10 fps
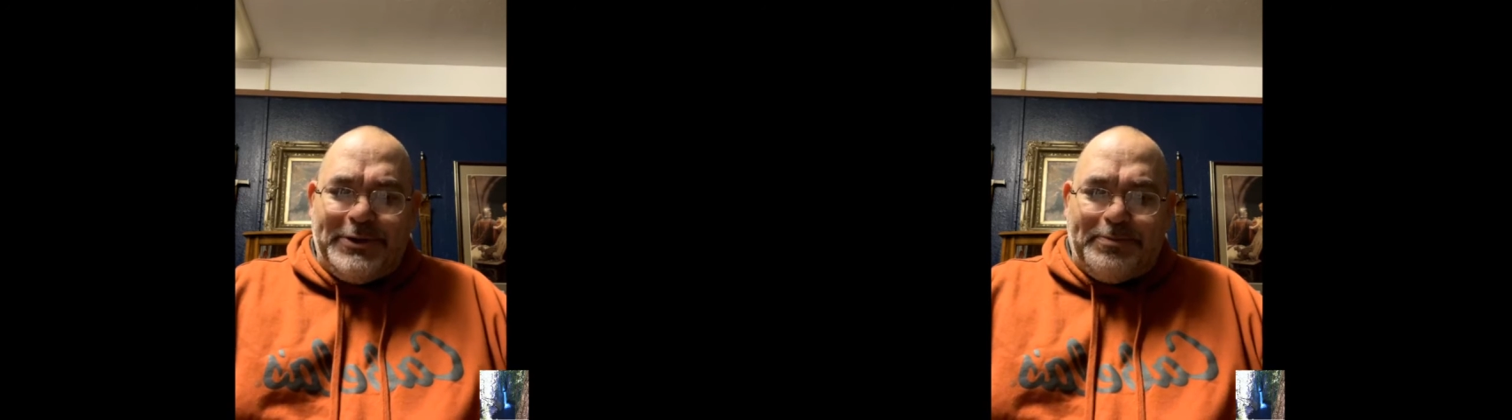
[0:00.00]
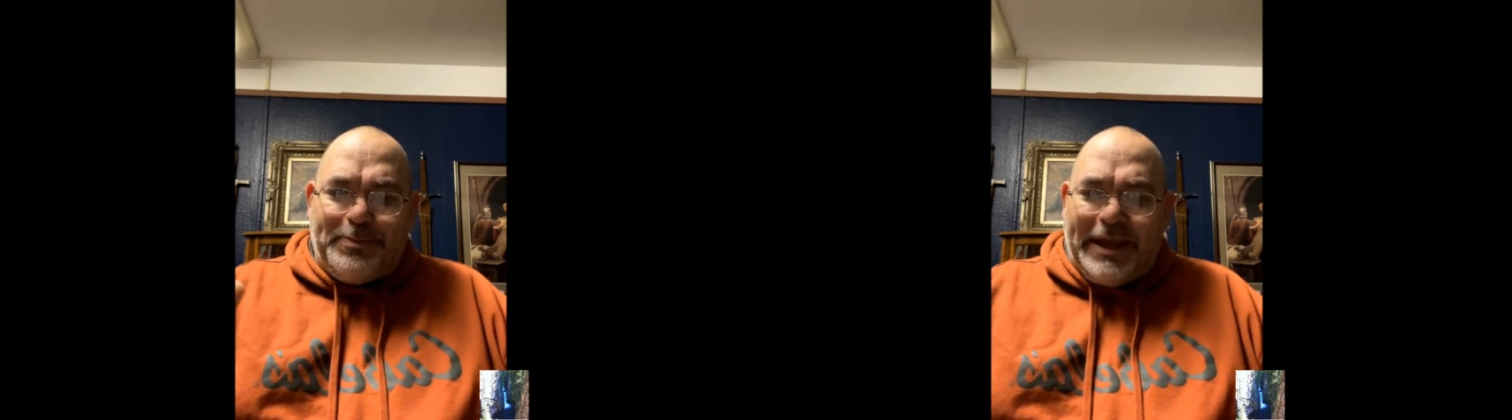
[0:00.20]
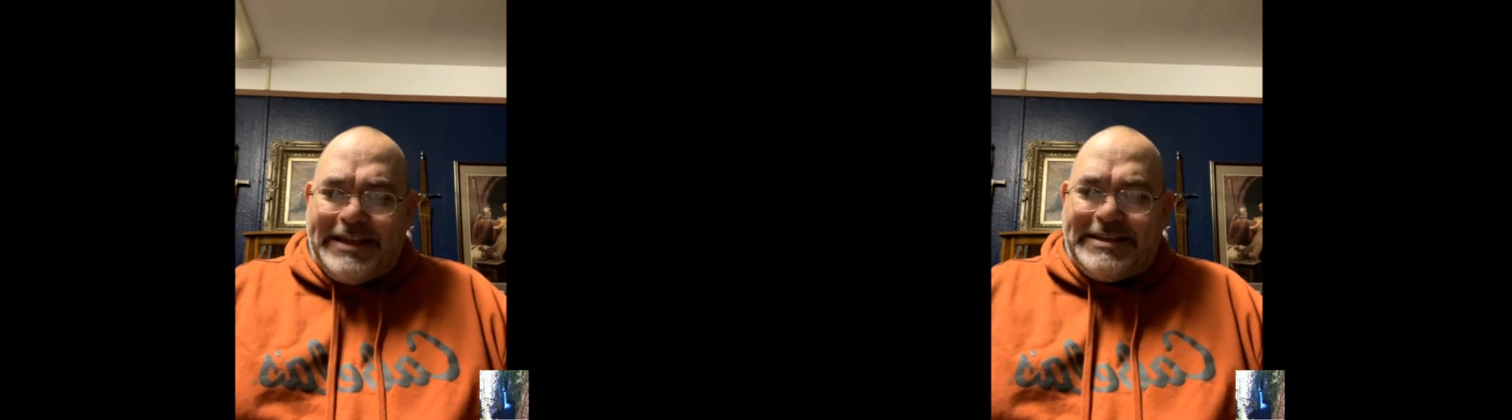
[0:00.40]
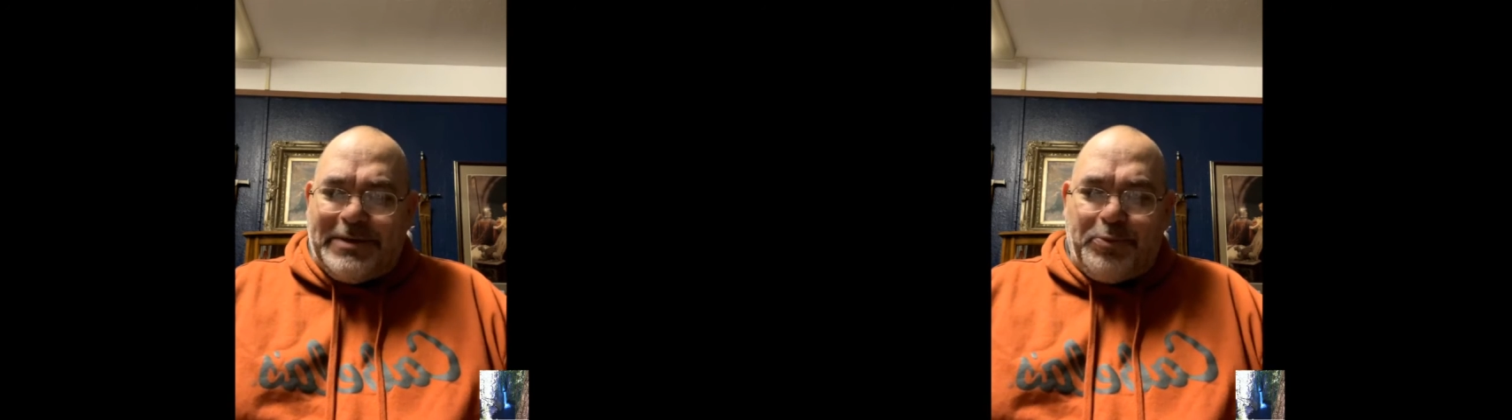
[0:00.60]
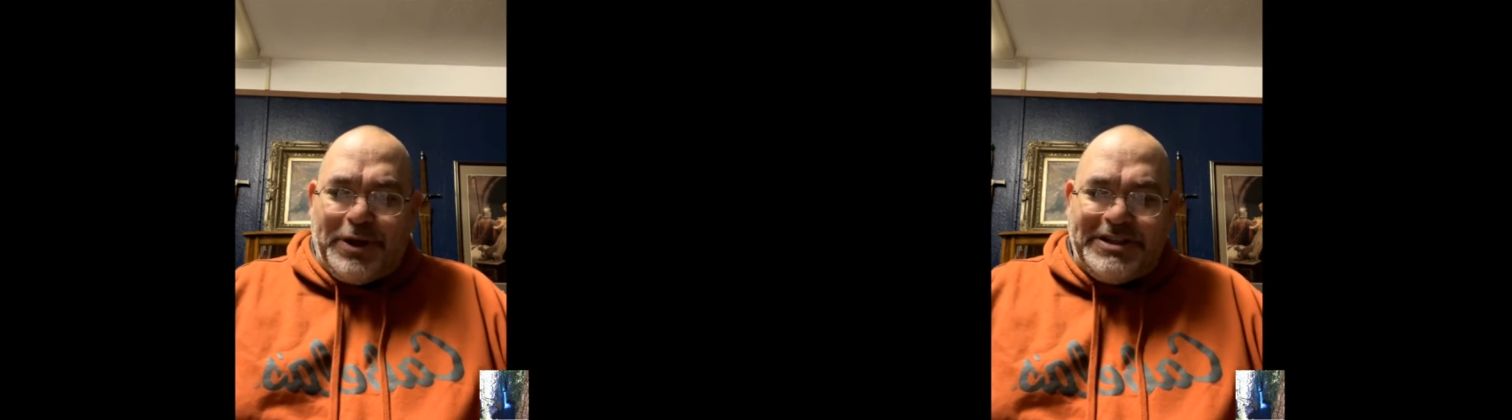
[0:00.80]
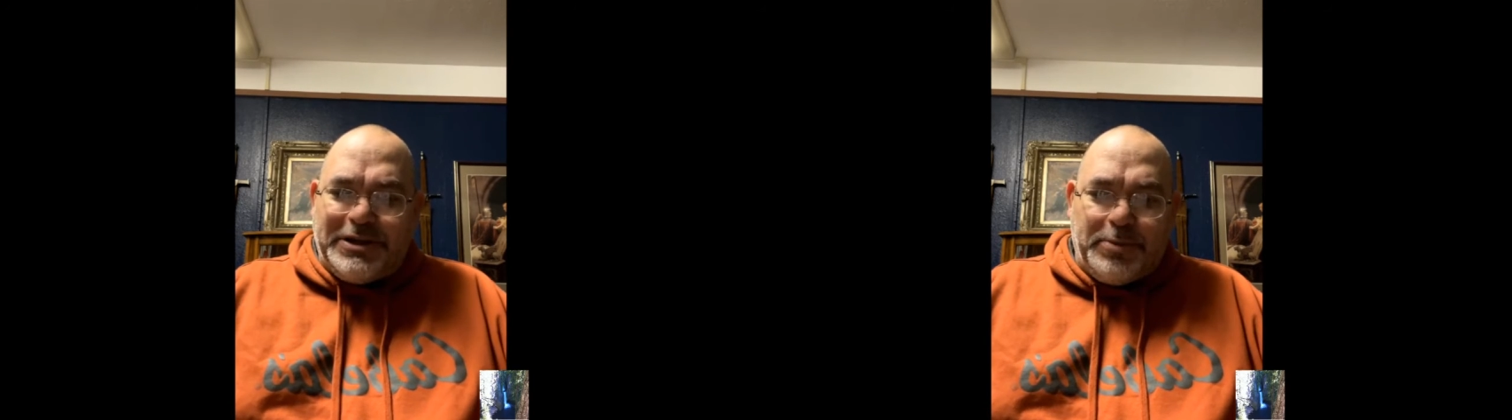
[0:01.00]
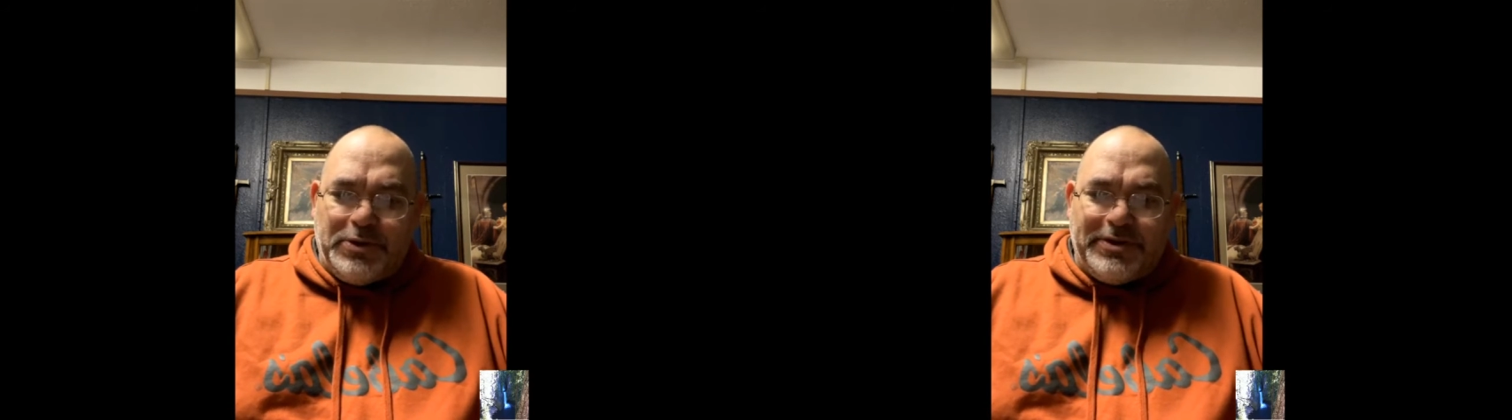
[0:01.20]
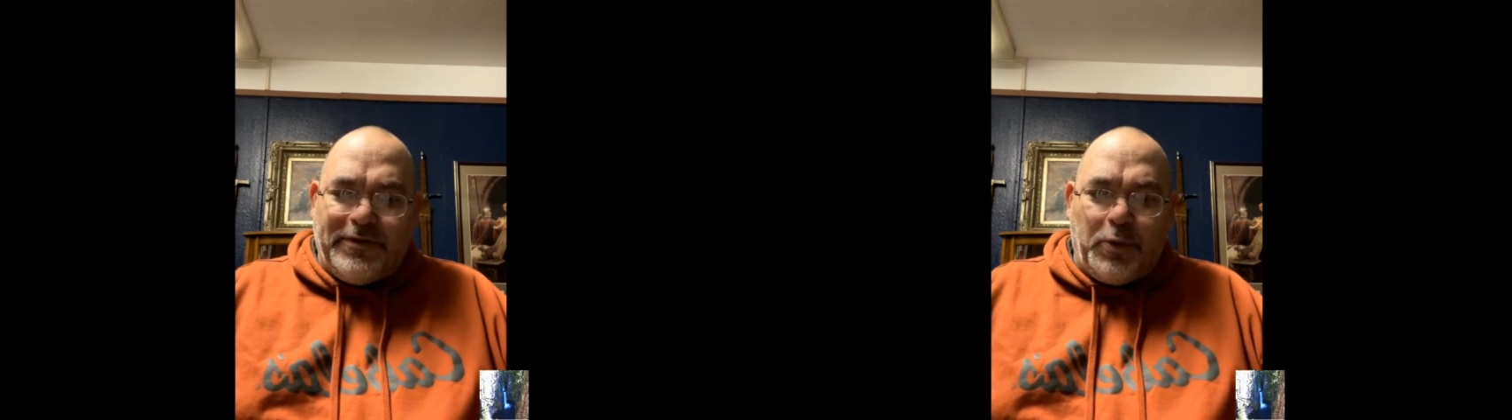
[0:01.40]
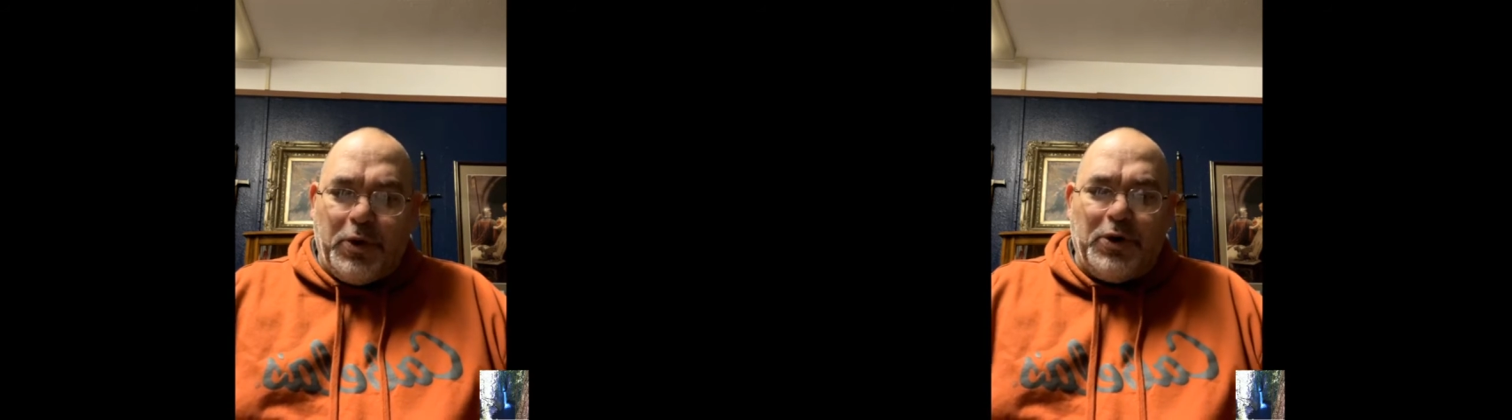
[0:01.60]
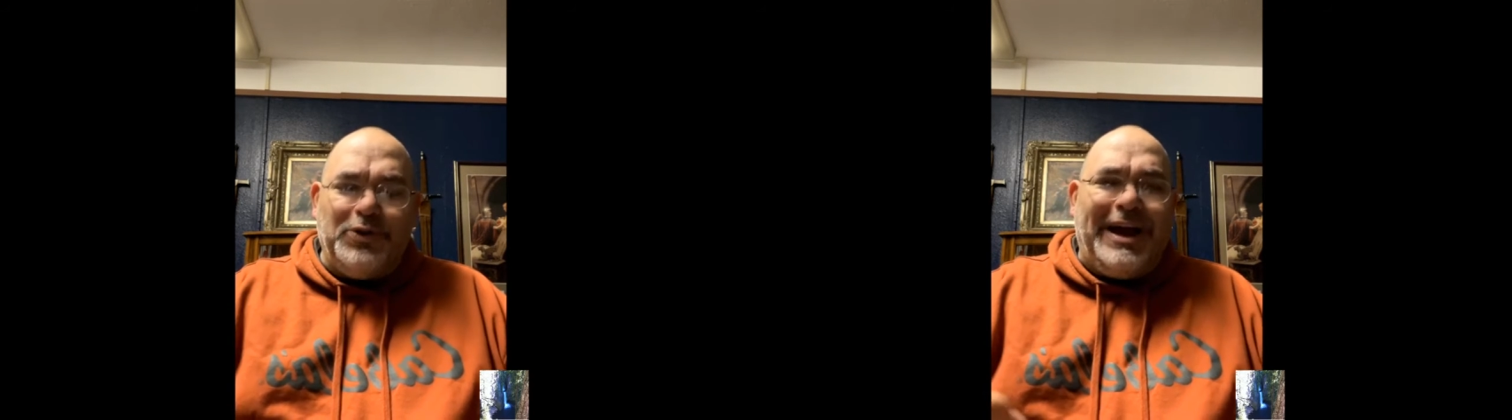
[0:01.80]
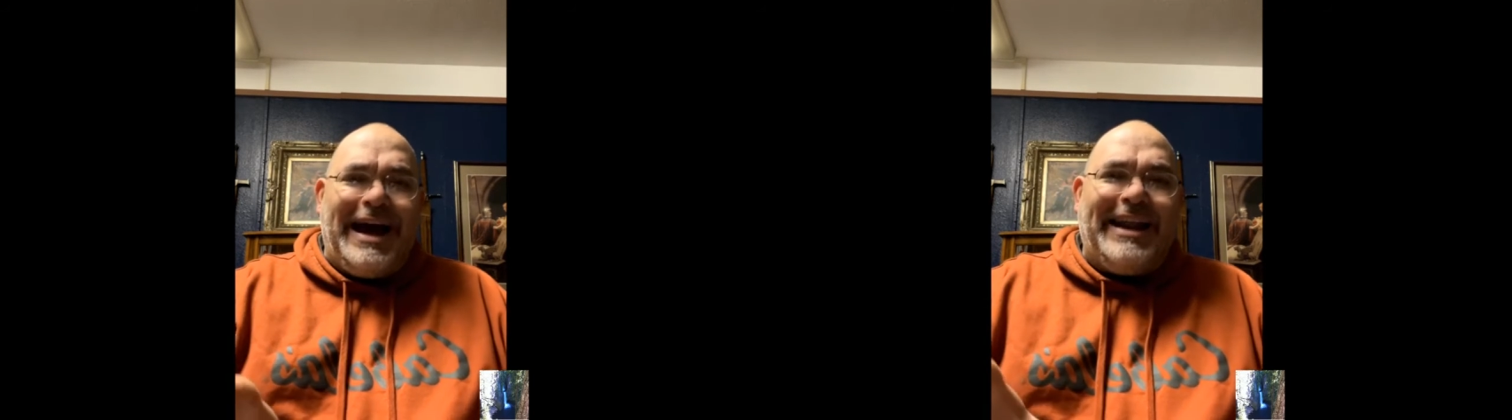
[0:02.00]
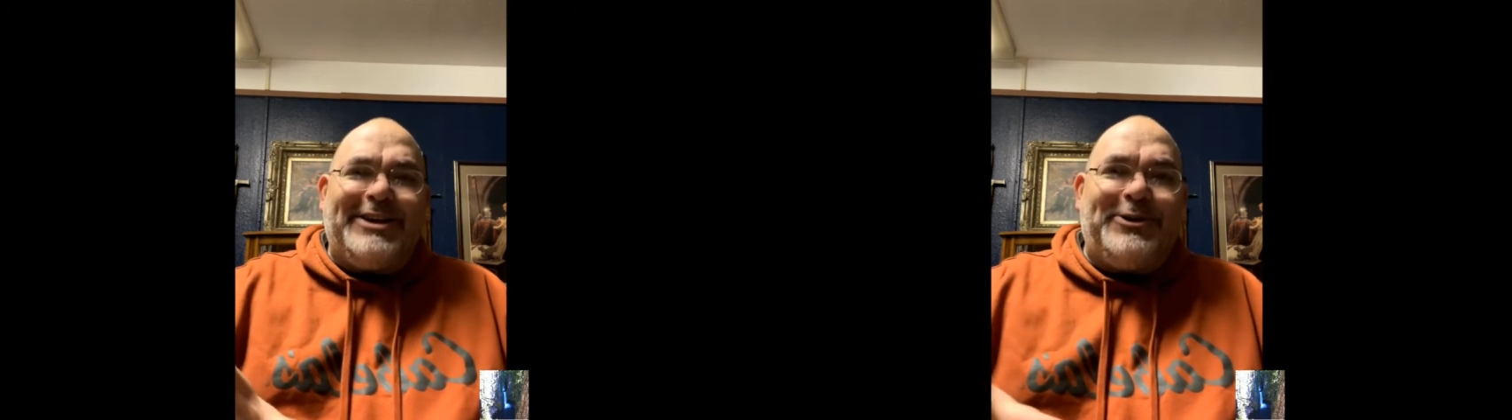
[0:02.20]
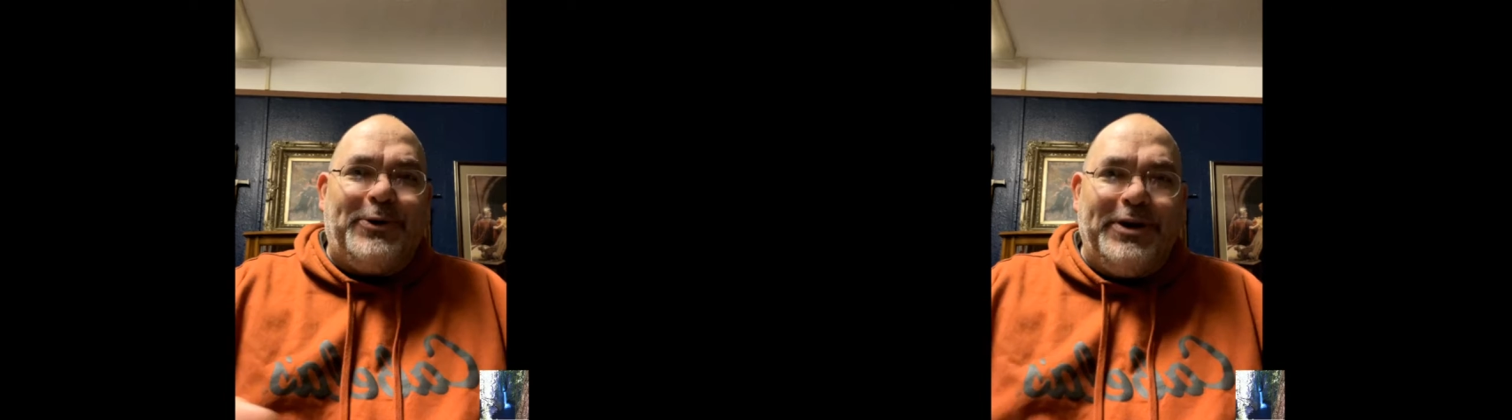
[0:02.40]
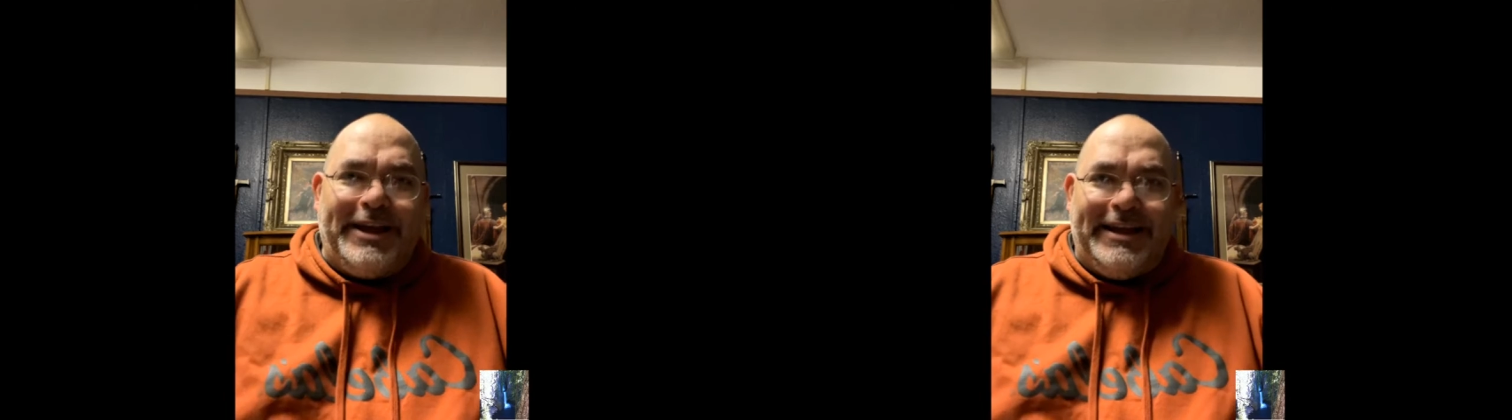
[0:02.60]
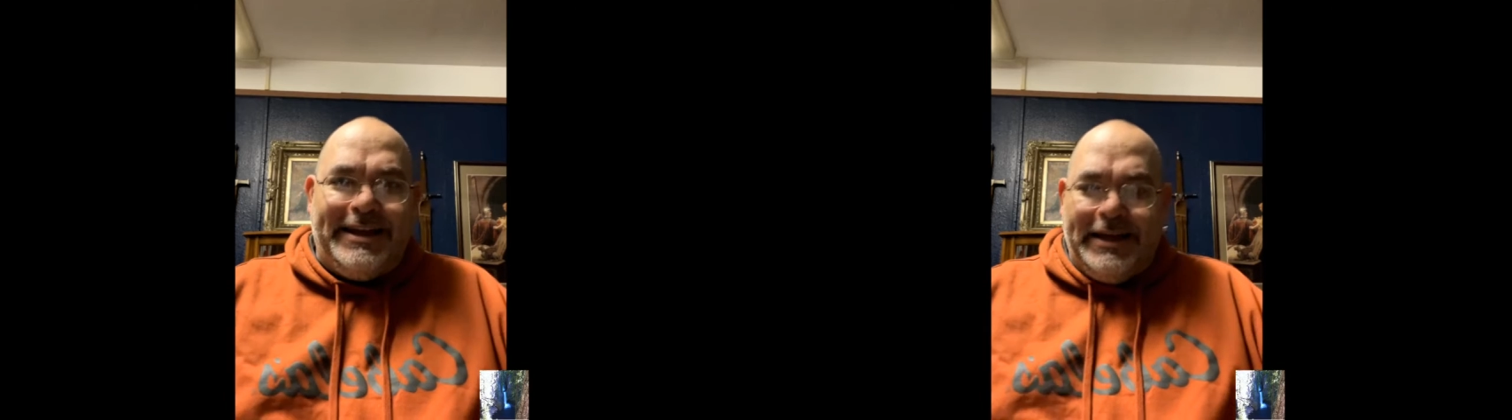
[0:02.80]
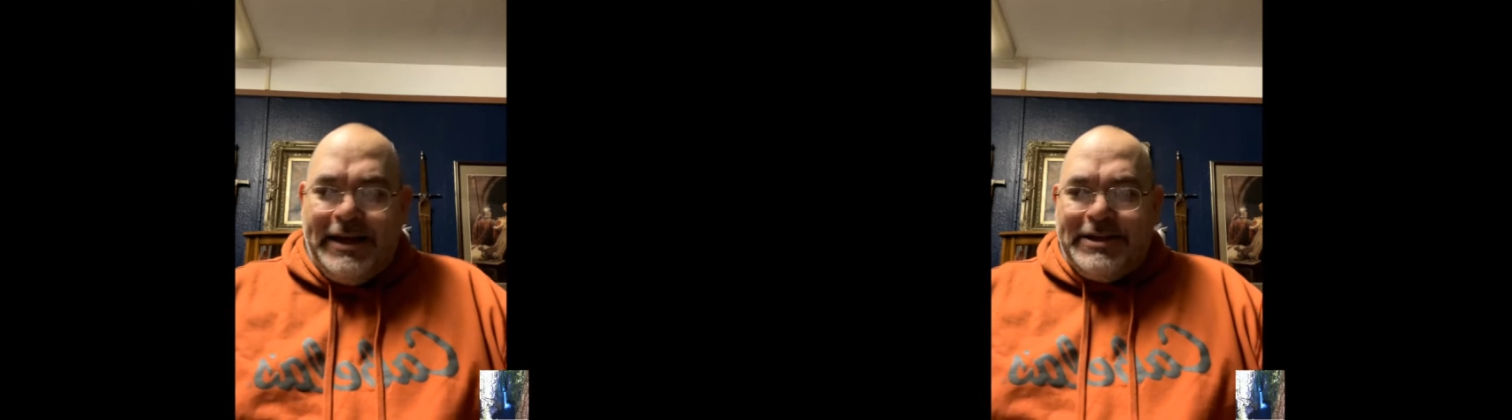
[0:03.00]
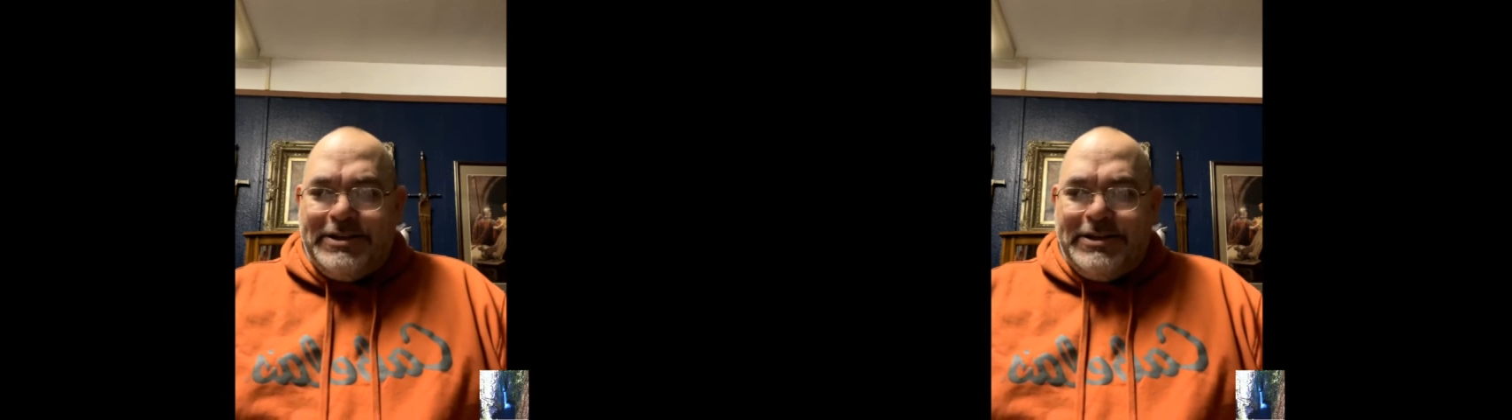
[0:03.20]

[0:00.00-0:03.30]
to the basic principles of the world, not according